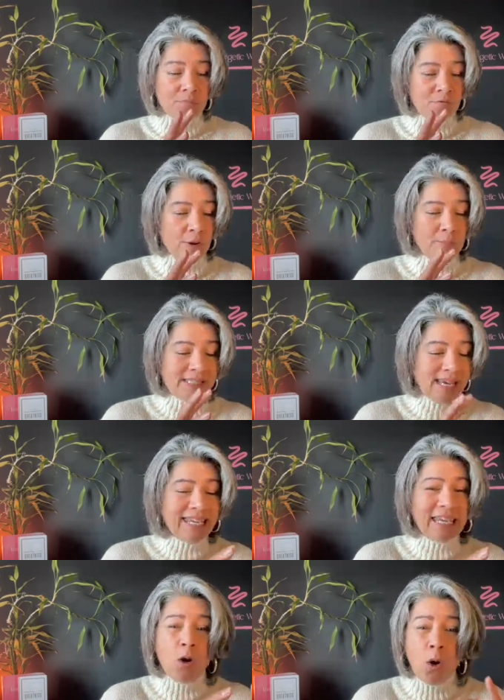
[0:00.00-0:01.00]
from
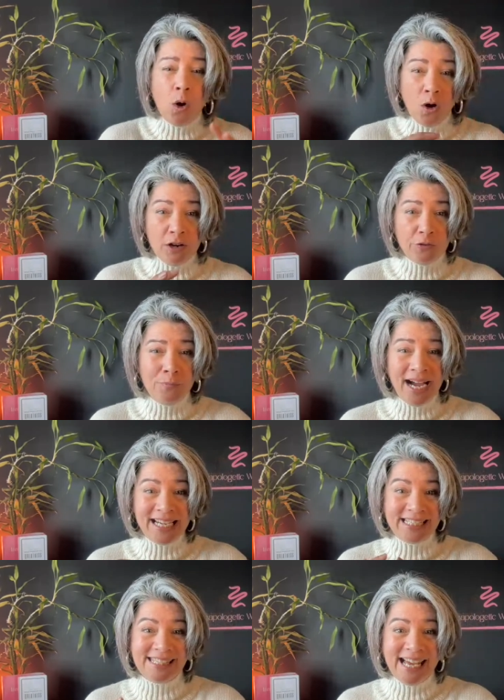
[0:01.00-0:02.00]
taking
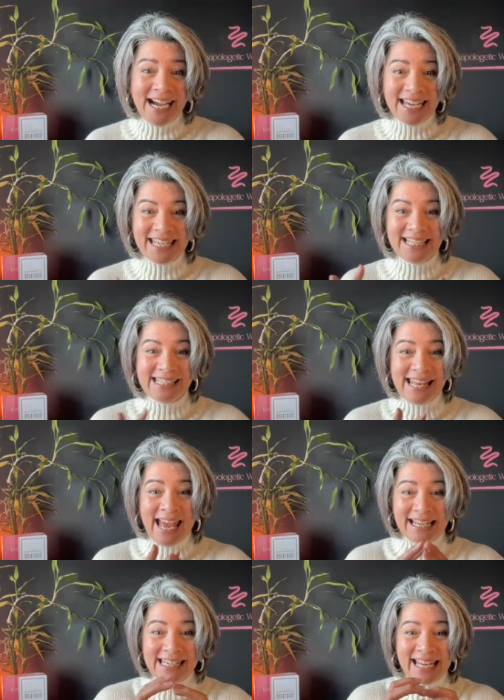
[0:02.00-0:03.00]
all of my
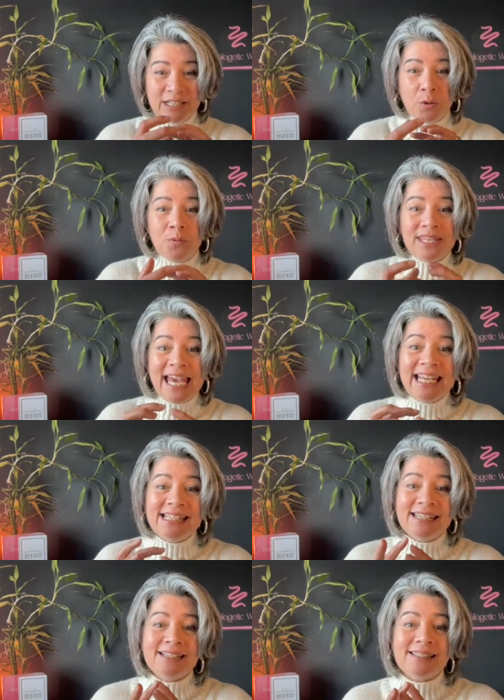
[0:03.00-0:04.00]
desires and
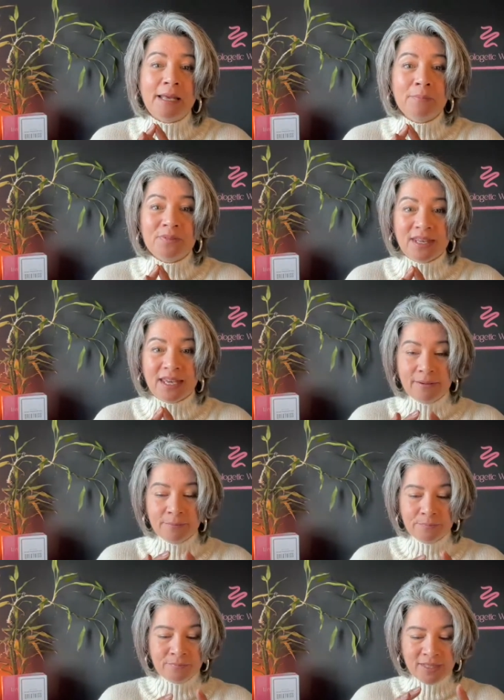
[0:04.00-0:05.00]
creating
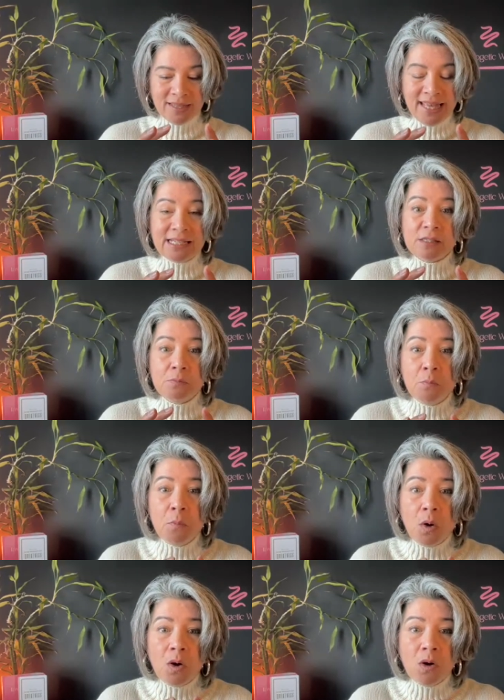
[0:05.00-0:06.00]
something that's
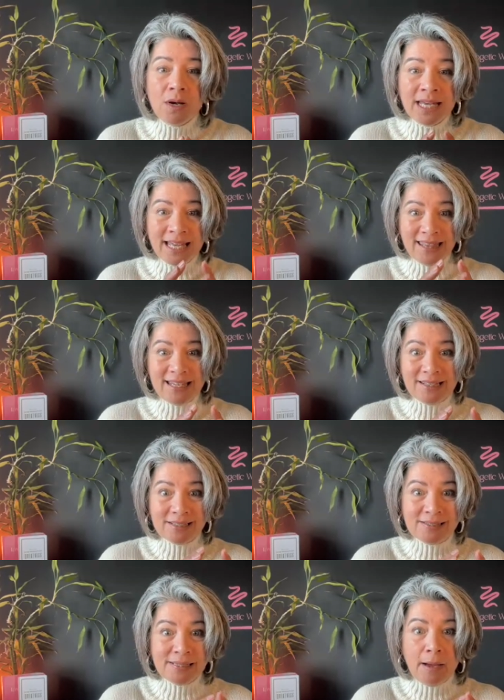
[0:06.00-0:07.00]
more than
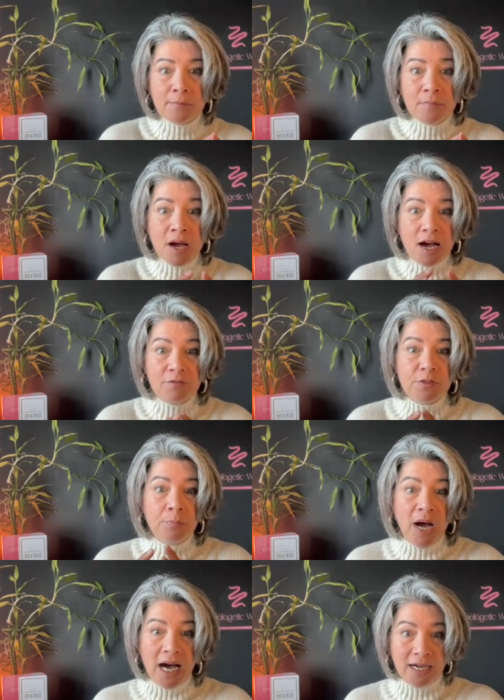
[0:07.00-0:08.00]
the sum of the
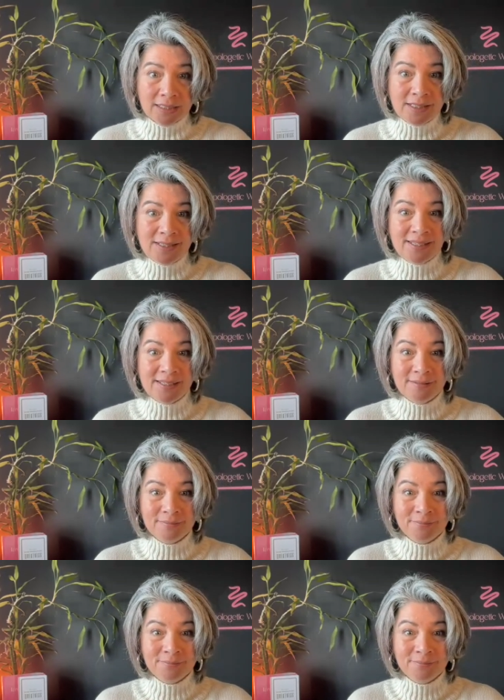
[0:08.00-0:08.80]
parts.